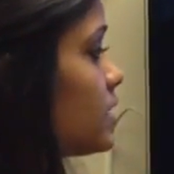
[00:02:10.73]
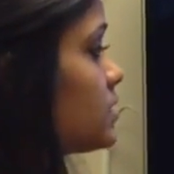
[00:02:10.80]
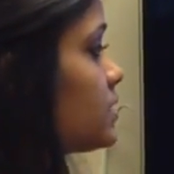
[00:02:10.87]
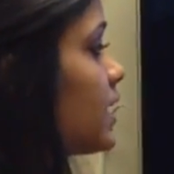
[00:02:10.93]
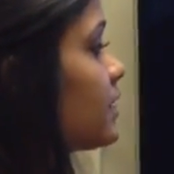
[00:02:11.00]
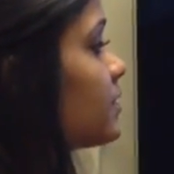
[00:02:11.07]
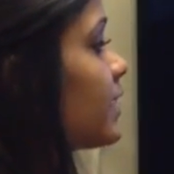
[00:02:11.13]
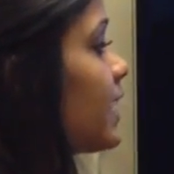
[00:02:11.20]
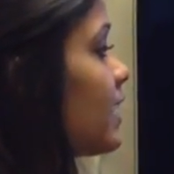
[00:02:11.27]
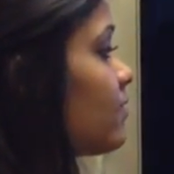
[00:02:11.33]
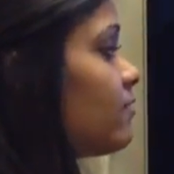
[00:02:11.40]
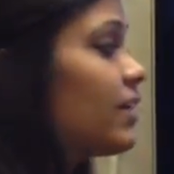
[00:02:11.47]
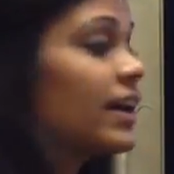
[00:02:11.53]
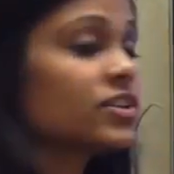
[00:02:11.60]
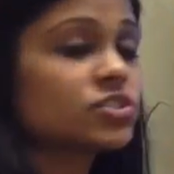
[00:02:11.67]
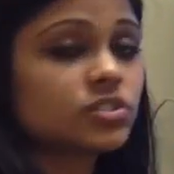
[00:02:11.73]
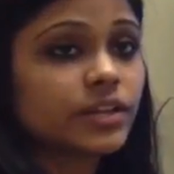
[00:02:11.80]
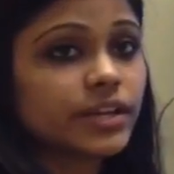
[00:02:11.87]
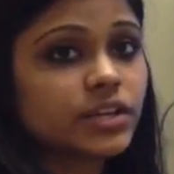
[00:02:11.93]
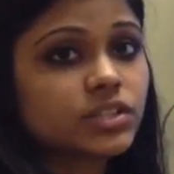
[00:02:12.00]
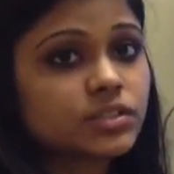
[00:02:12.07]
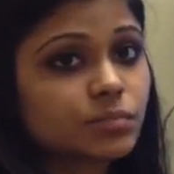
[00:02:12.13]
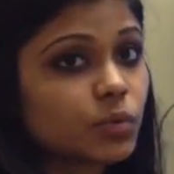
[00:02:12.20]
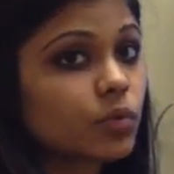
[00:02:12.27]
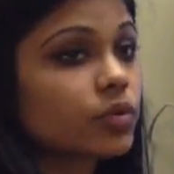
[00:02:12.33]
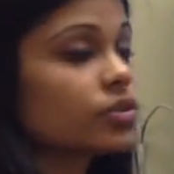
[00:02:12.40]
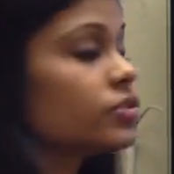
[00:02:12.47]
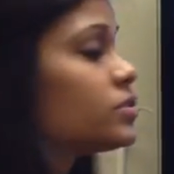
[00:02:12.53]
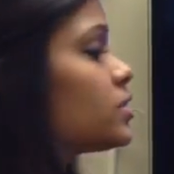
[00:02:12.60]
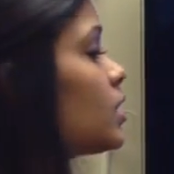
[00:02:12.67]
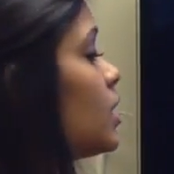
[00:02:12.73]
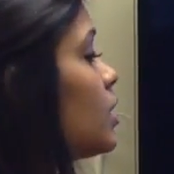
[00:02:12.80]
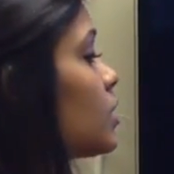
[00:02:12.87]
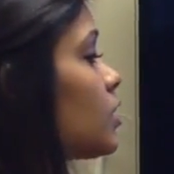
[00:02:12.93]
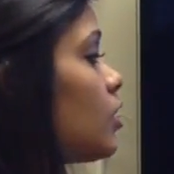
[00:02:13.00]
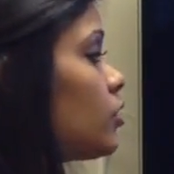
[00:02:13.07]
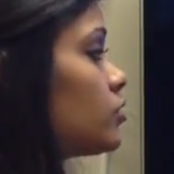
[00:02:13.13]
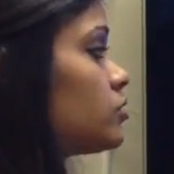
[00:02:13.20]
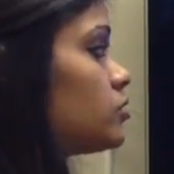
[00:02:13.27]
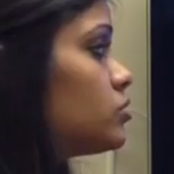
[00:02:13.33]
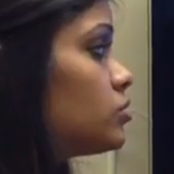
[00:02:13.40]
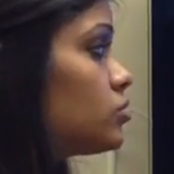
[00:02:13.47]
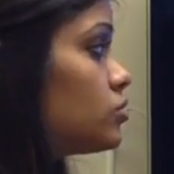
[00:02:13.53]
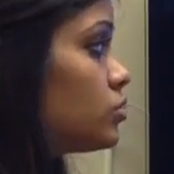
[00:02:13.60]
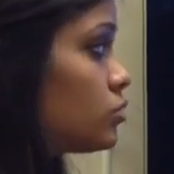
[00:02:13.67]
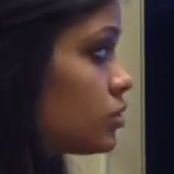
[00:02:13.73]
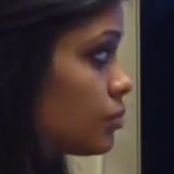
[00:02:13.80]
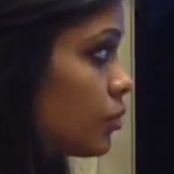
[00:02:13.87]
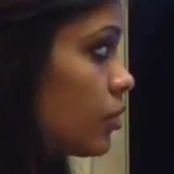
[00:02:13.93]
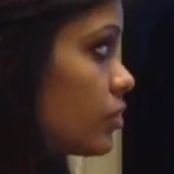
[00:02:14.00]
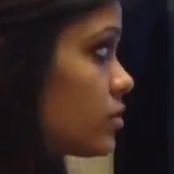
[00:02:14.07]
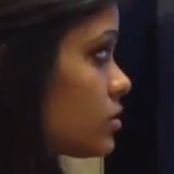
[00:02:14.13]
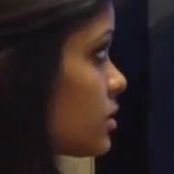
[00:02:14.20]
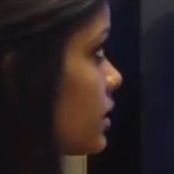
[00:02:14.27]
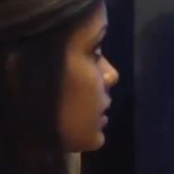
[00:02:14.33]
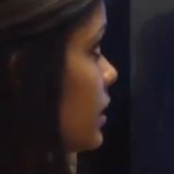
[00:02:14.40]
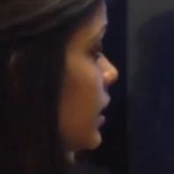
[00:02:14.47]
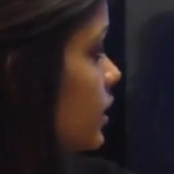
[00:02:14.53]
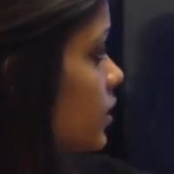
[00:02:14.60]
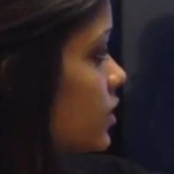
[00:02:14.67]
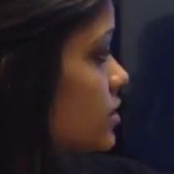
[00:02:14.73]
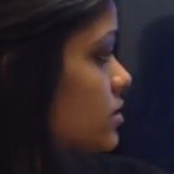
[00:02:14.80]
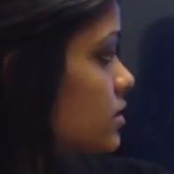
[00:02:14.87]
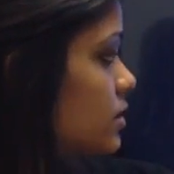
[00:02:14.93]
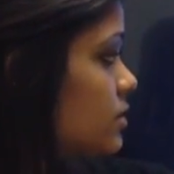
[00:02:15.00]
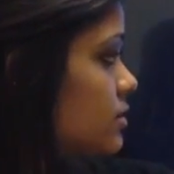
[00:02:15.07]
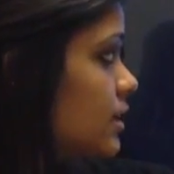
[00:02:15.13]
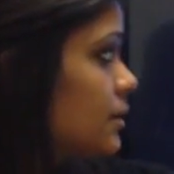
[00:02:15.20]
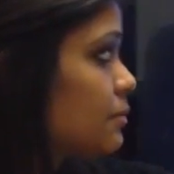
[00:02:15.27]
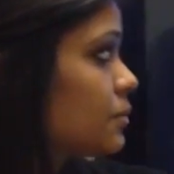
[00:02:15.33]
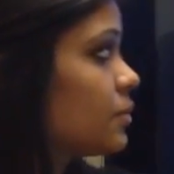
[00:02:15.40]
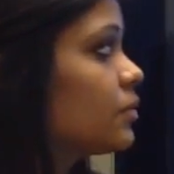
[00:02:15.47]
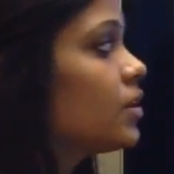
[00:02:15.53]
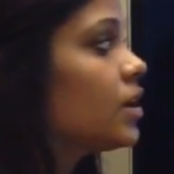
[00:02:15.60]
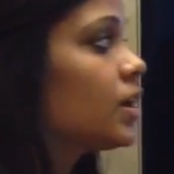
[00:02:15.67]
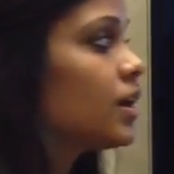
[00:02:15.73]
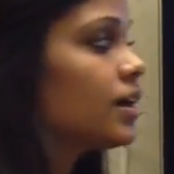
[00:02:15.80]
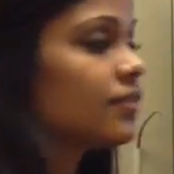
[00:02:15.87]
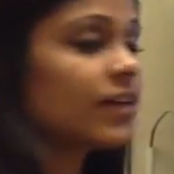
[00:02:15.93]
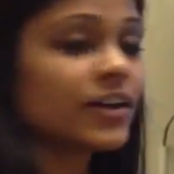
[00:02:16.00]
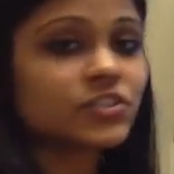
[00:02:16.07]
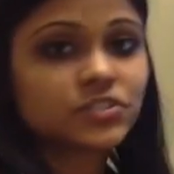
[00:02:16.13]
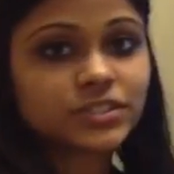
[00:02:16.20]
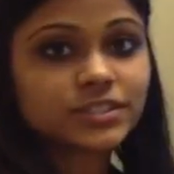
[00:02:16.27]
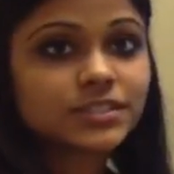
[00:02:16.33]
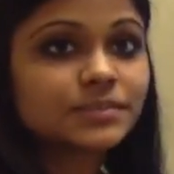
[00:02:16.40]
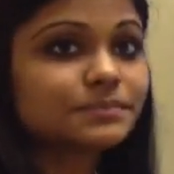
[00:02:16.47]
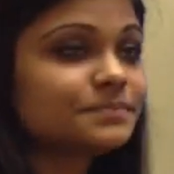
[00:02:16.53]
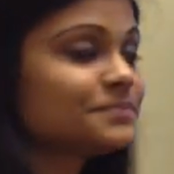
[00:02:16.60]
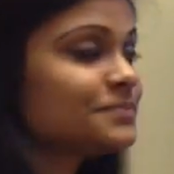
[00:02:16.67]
is that they have flagellated spores called zoospores. And here is an example of chytrids.